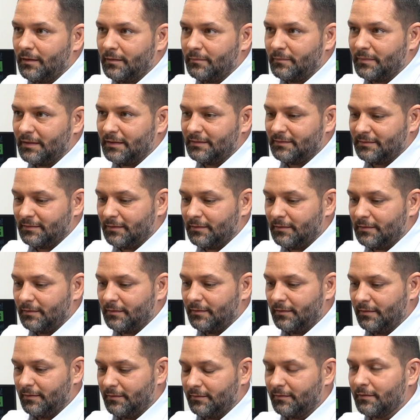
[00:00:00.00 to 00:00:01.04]
And my
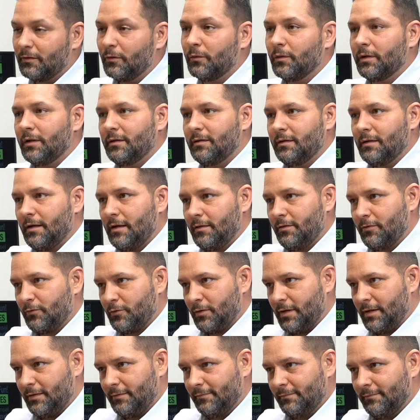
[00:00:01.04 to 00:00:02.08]
son is going into 9th
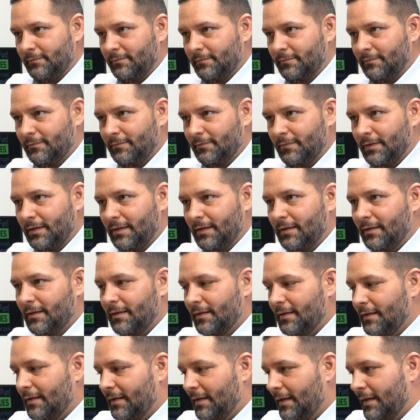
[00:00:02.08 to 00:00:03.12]
grade.
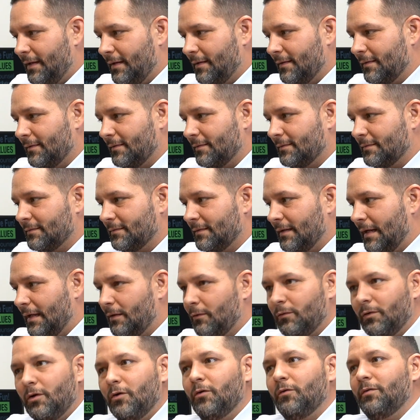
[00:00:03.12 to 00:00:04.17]
And
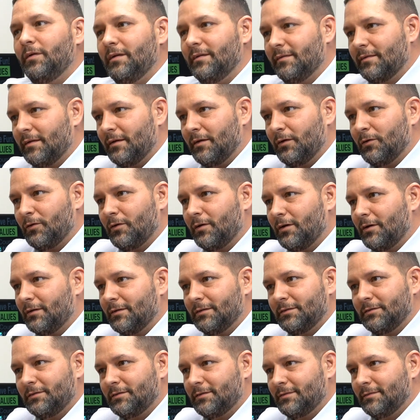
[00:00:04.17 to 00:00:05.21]
I don't know if he's going to go to
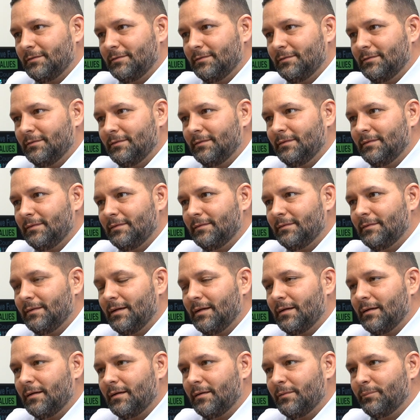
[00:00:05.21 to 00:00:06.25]
college.
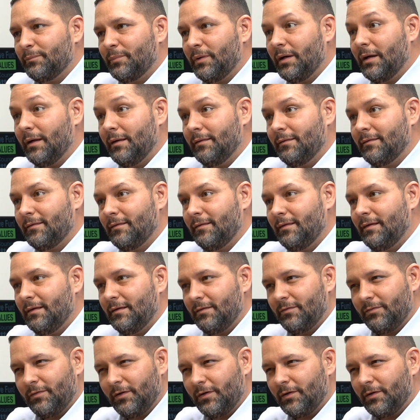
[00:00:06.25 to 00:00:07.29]
But
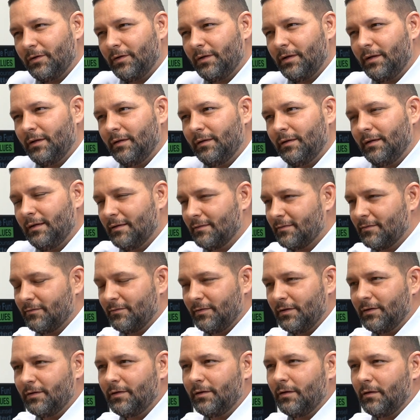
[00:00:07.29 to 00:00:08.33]
he has a
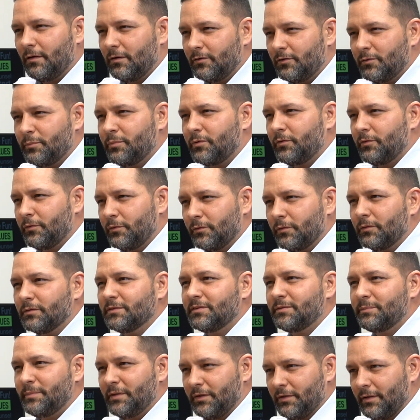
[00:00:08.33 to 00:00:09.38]
very entrepreneurial
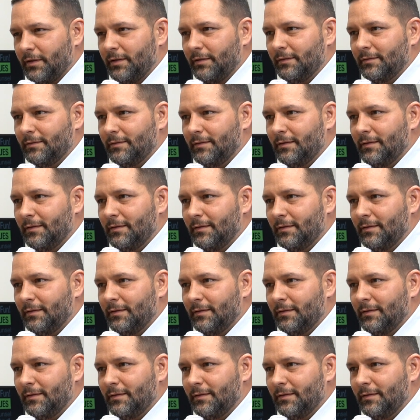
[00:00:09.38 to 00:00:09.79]
spirit.